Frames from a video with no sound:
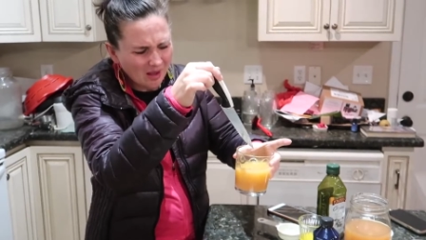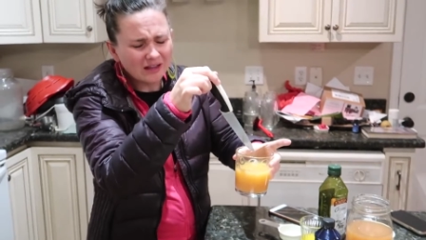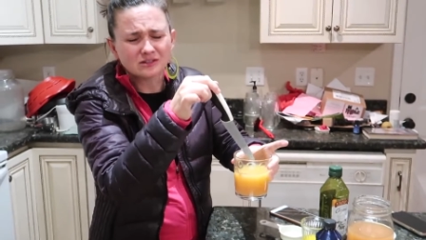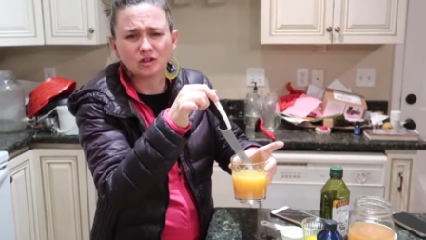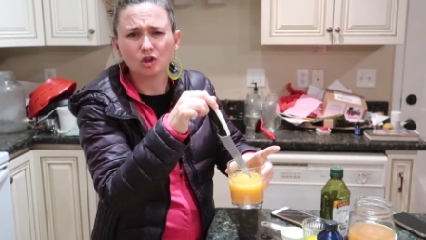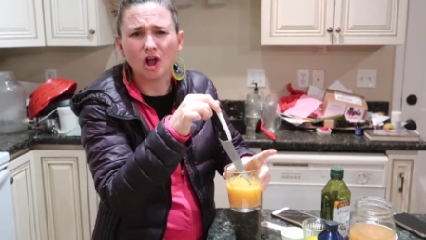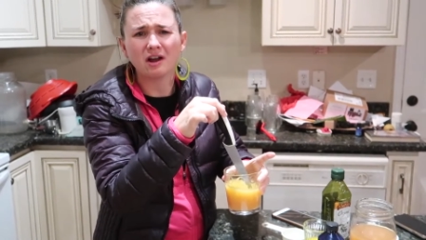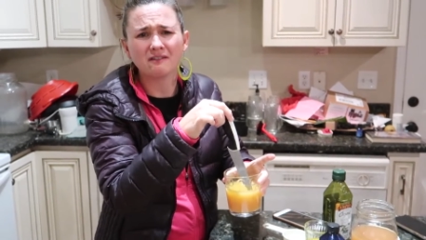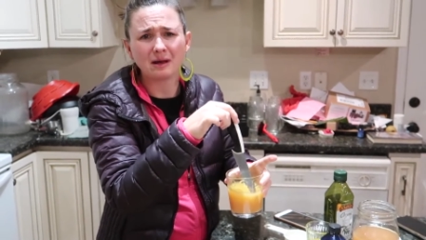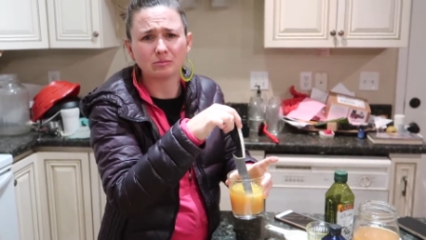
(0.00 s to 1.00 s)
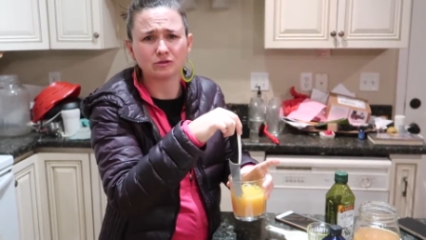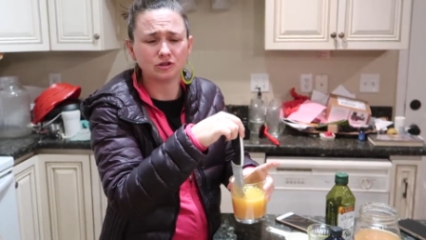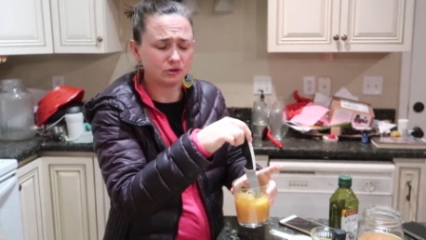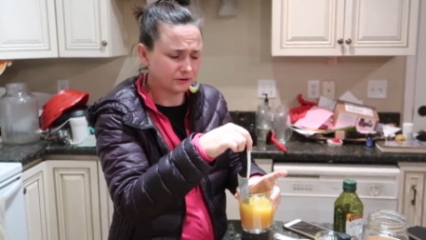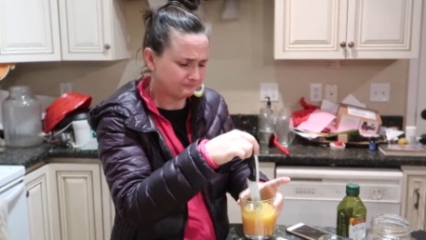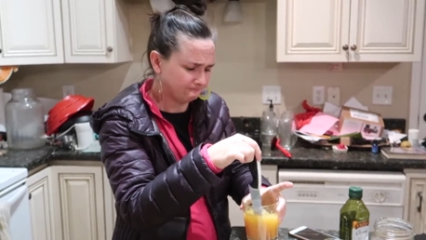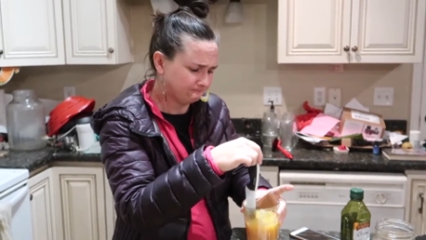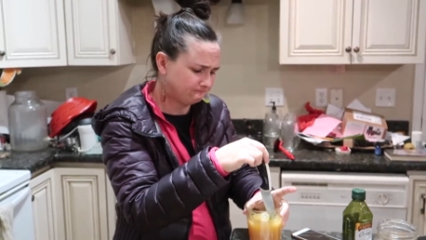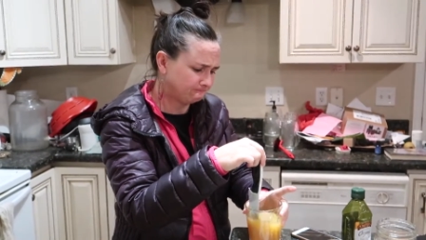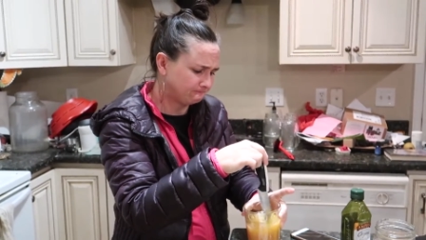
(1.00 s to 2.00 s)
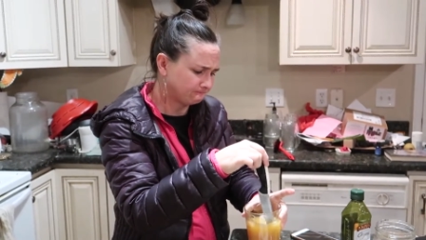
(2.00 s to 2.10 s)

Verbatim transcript: That is a lot of apple juice.